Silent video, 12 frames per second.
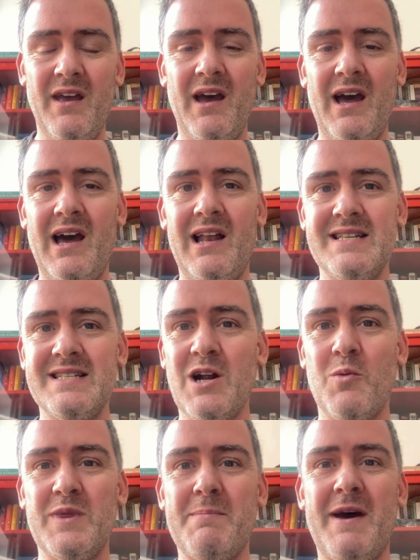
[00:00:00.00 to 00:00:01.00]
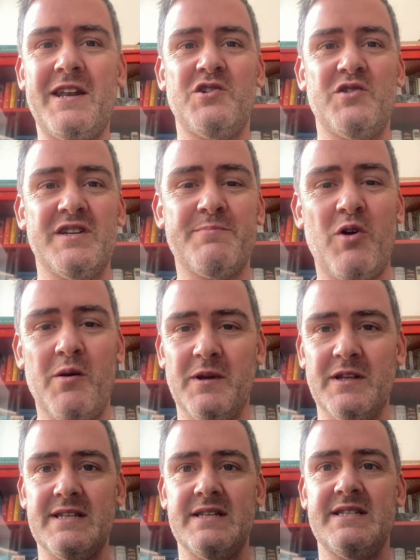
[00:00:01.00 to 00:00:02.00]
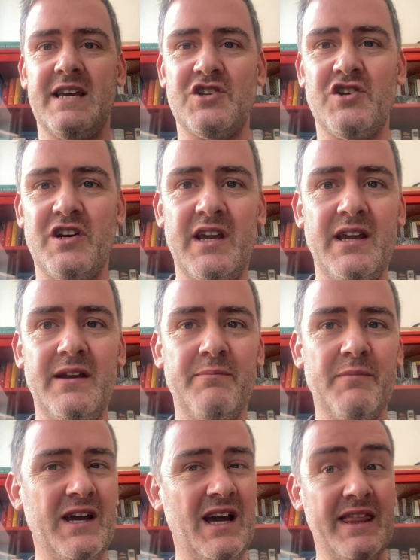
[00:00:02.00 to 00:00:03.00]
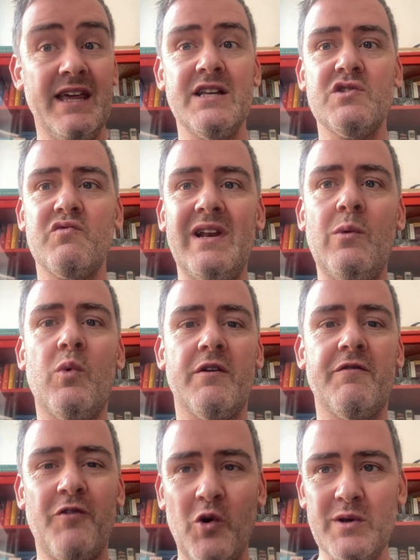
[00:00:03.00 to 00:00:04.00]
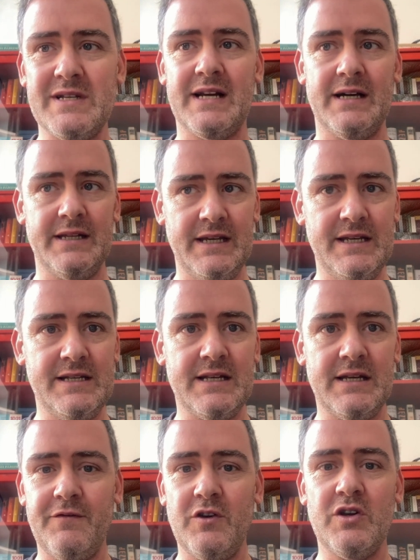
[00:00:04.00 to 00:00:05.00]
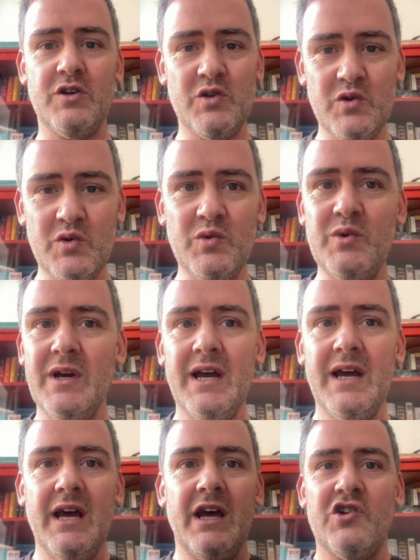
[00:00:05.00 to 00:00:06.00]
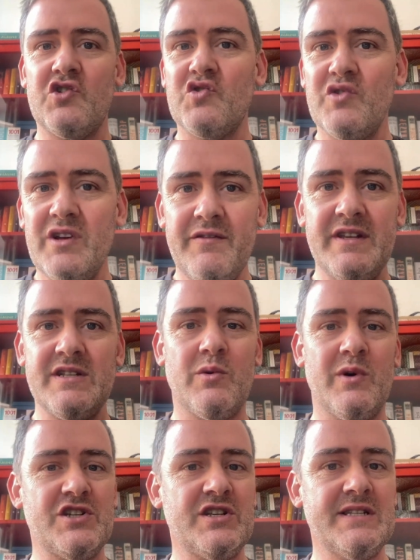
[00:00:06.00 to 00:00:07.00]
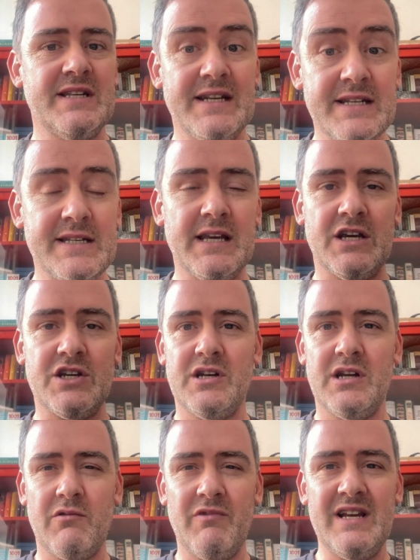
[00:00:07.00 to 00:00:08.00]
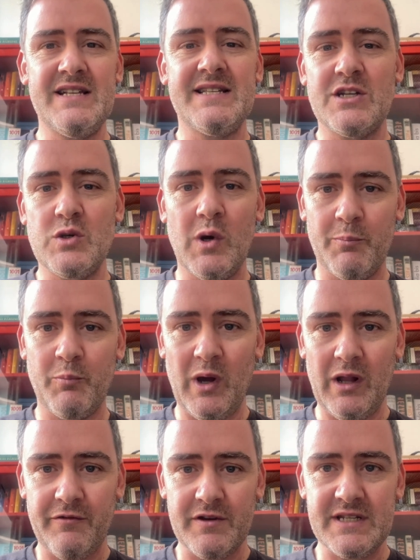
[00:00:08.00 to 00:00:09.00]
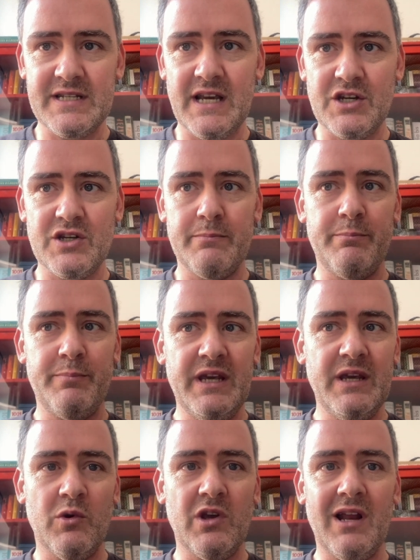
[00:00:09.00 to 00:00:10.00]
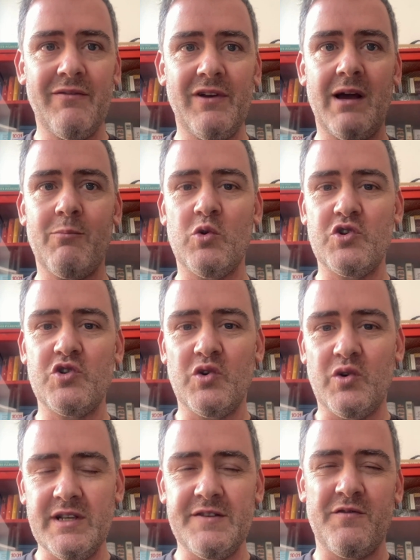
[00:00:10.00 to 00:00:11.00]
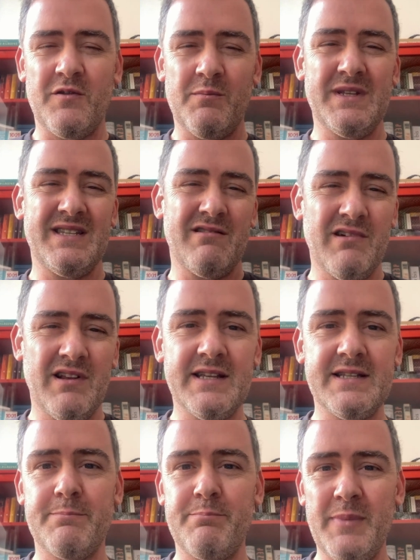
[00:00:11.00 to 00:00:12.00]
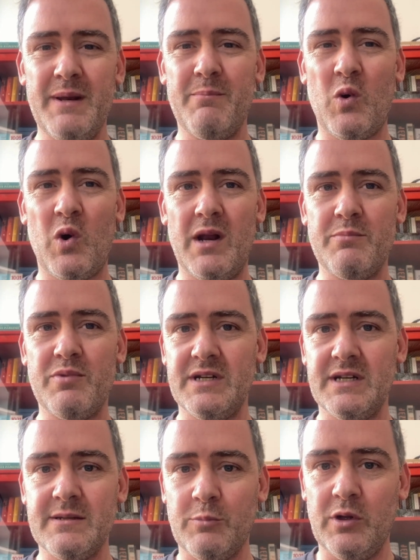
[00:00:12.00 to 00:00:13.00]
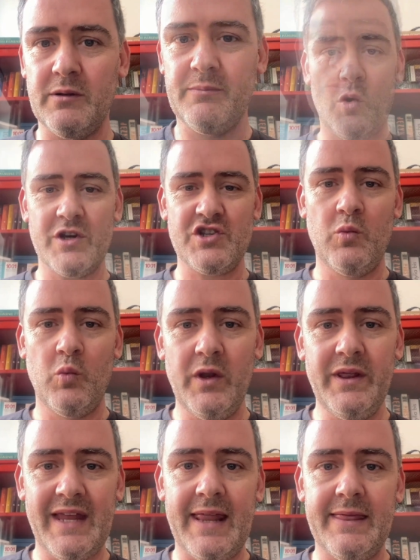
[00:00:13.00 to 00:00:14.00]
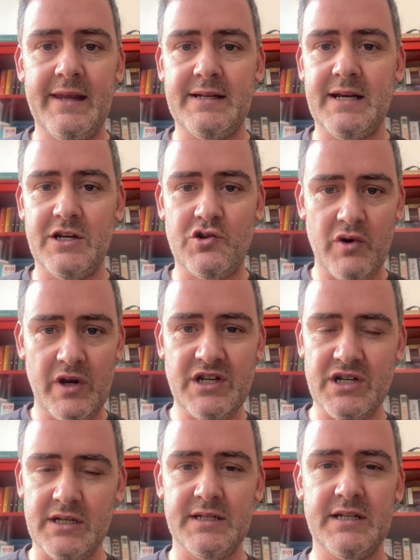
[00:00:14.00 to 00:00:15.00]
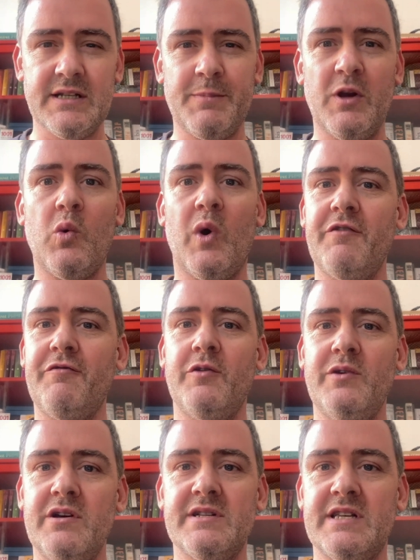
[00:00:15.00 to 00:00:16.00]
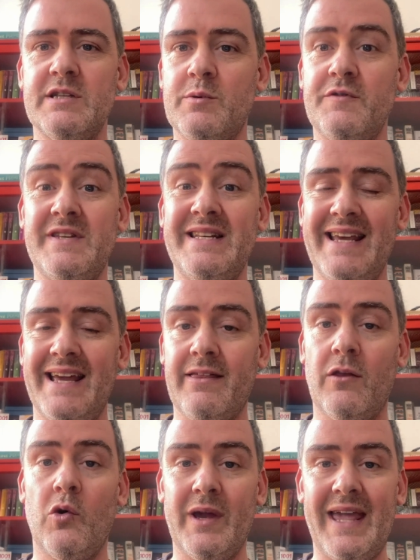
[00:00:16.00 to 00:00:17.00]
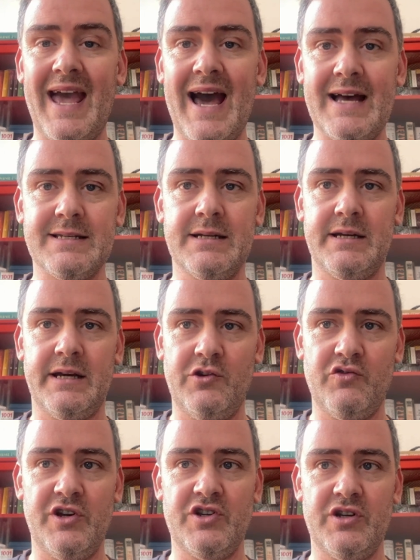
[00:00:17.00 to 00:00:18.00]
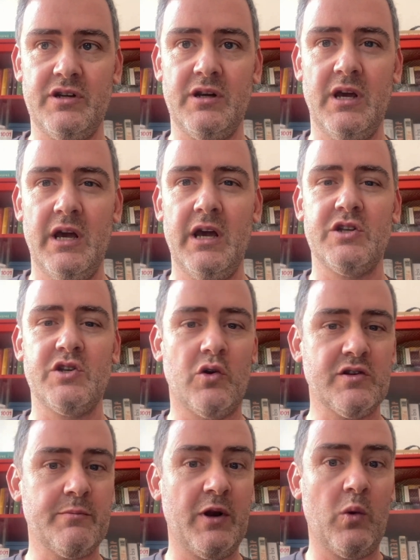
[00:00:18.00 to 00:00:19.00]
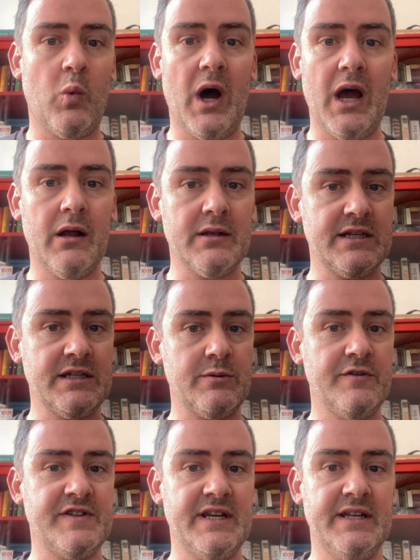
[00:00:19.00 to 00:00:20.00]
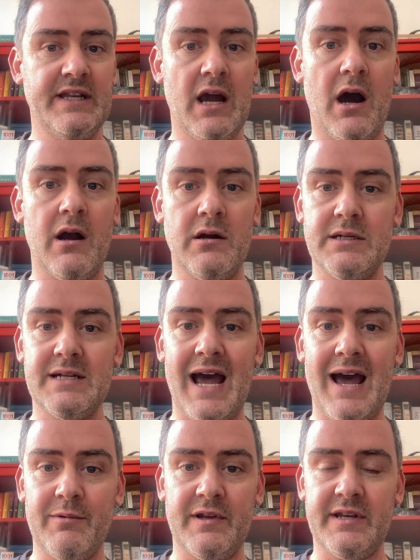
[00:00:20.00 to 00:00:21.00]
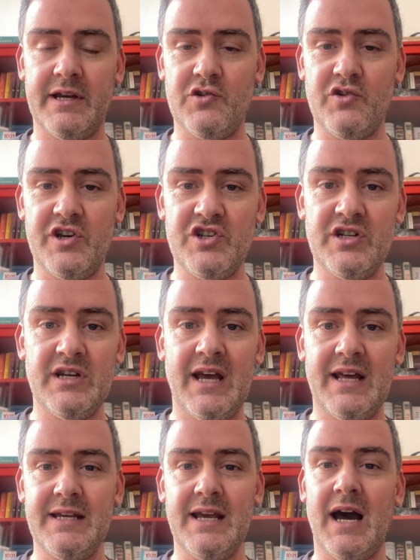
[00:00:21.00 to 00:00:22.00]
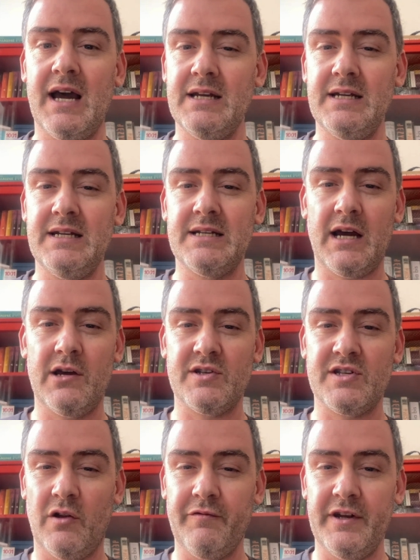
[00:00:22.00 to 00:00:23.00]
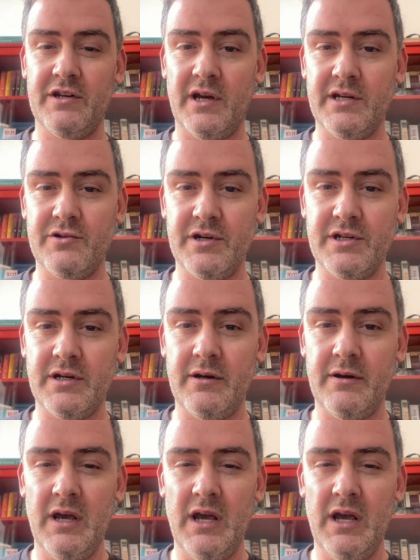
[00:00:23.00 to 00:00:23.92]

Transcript: Uh, let's start with the mandatory experiments in Section A. I, I think it's really worth focusing on these, and if you can do three of these questions in this section, it'll really set you up well for Section B, where you'll have a lot more choice for material that's a bit more unpredictable. For question one, then, the titrations, it's been quite a few years since we've seen the ethanoic acid titration. It's also been a while since we've seen the iron tablet titration and the iodine thiosulfate titration.